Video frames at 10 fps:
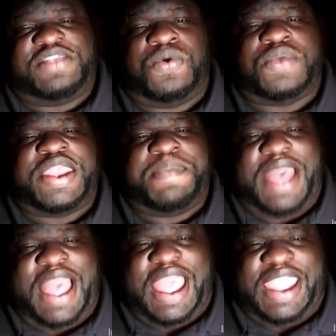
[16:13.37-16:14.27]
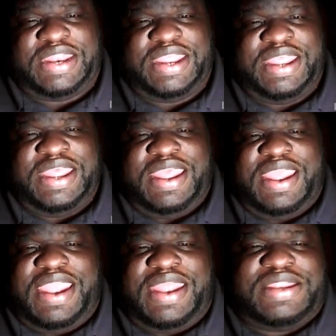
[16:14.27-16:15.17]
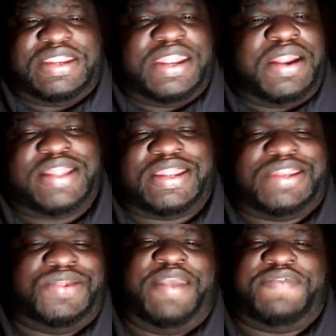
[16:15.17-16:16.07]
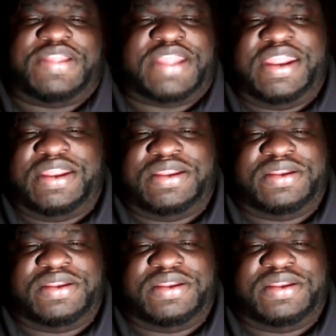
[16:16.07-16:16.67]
will get behind. And you don't have to do everything,